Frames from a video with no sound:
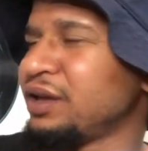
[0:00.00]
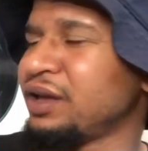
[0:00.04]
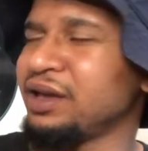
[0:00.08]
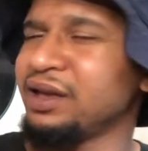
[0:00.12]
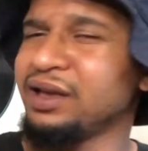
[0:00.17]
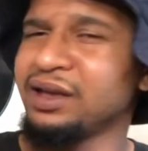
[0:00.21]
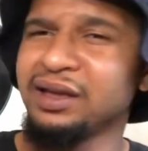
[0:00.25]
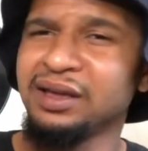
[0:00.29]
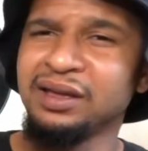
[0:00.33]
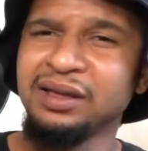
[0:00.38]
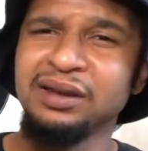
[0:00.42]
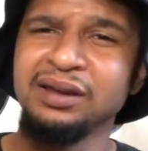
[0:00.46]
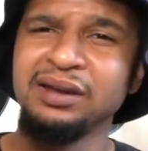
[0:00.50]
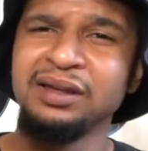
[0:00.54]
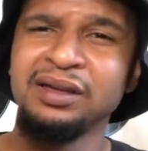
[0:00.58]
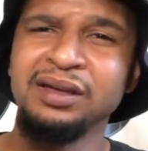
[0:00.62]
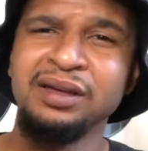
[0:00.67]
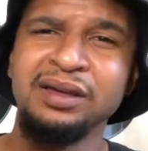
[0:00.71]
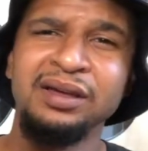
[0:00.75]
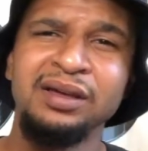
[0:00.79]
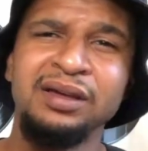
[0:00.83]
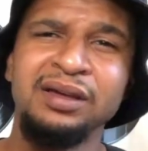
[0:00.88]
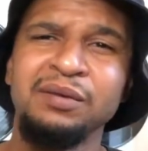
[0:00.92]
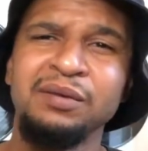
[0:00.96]
And
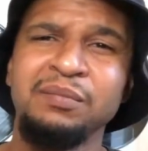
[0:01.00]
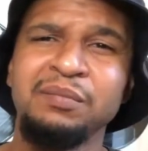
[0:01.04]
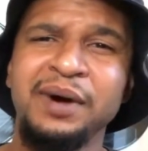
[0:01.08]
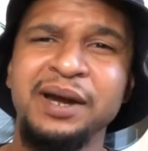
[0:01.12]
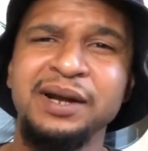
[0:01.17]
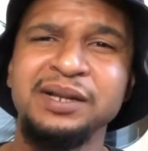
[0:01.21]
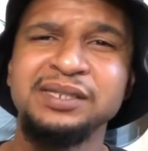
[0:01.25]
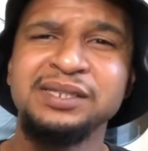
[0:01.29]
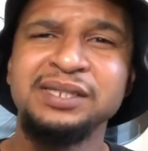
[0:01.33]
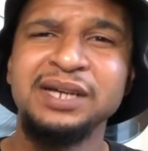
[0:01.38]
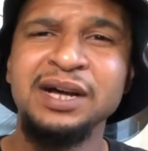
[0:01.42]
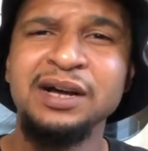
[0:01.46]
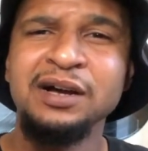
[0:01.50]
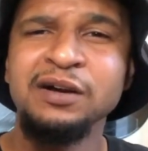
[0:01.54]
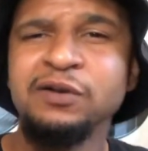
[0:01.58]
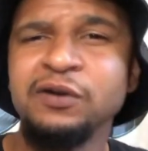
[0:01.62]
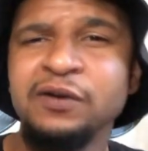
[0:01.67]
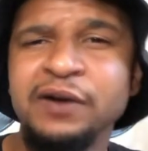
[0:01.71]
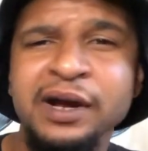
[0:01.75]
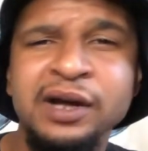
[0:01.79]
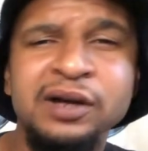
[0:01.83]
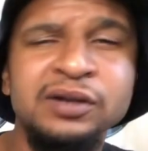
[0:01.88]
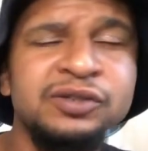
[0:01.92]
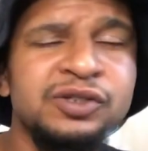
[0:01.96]
by the time
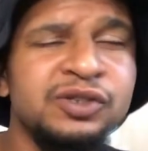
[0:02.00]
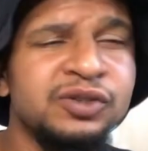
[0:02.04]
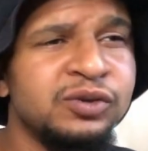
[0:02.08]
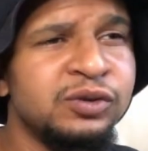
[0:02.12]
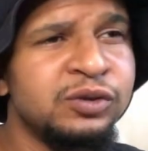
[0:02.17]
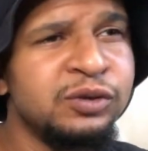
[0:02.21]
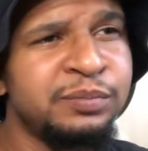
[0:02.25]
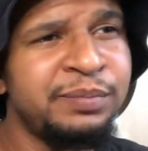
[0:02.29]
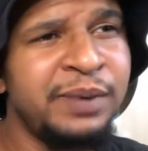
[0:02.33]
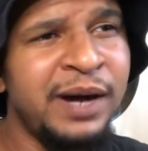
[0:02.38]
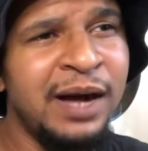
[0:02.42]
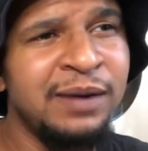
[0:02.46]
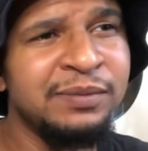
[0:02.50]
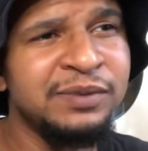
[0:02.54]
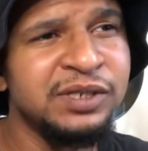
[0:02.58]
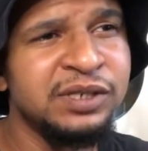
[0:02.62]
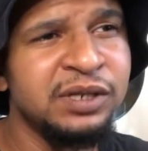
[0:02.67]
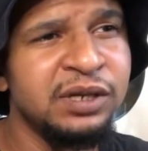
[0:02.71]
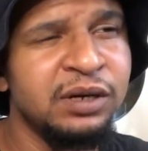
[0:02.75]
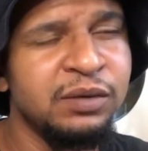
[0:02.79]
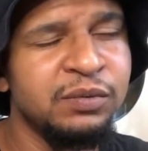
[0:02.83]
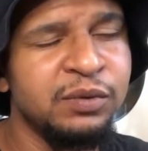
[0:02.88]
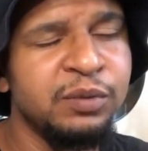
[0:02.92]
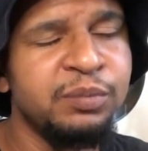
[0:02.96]
Crown Jewel pops up,